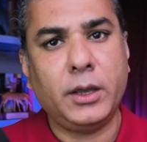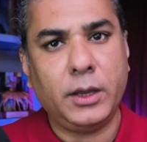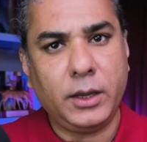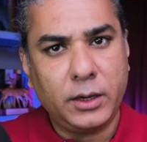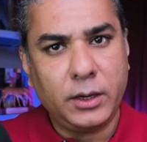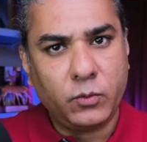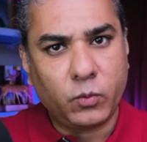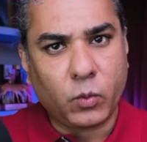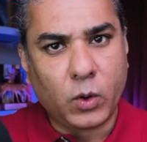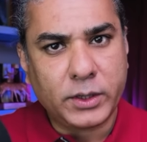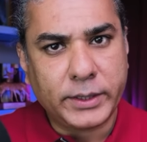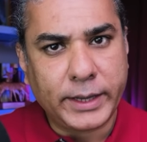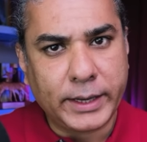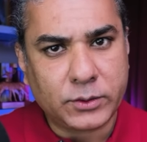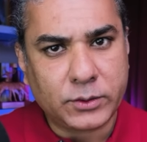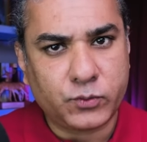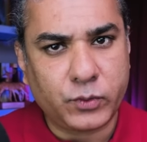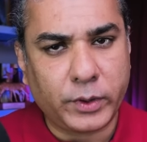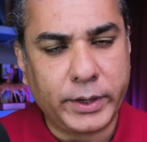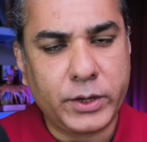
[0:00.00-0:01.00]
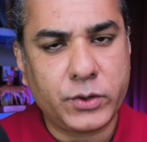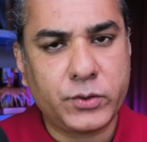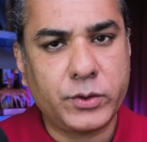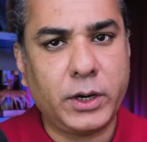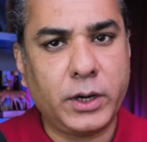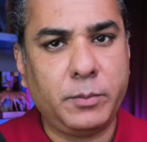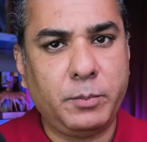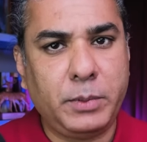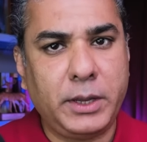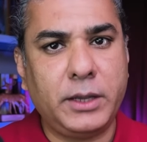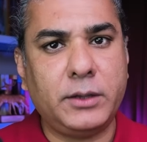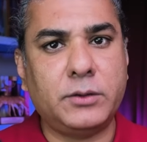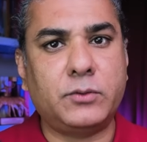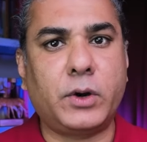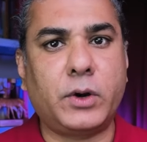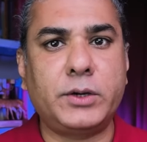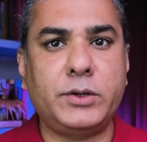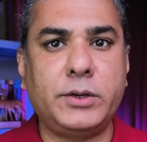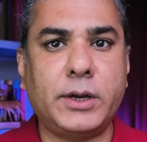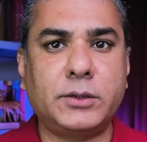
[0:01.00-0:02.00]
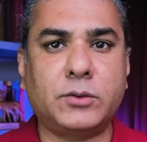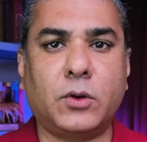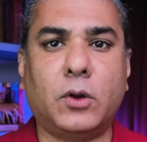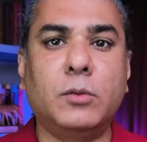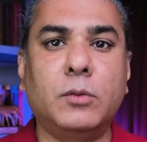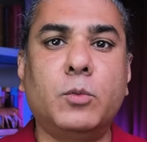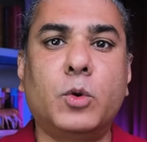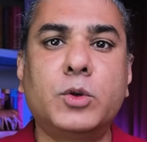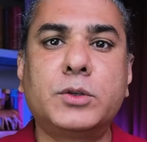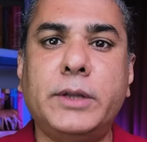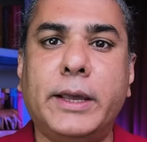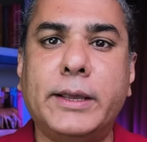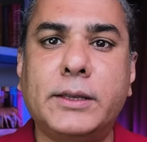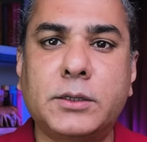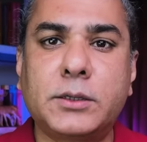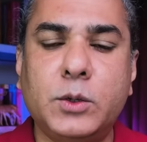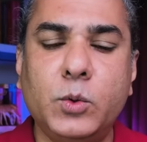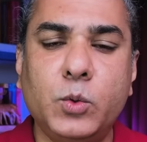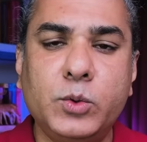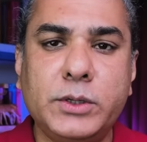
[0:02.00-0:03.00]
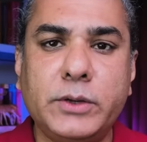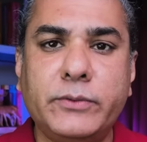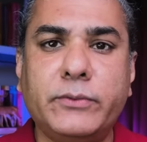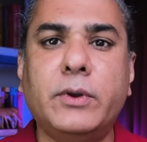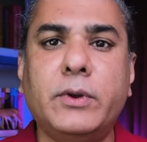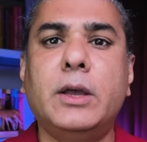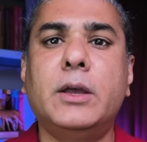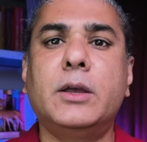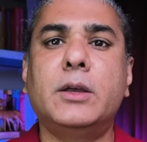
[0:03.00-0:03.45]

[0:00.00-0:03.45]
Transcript: in what has traditionally been Russia's almost exclusive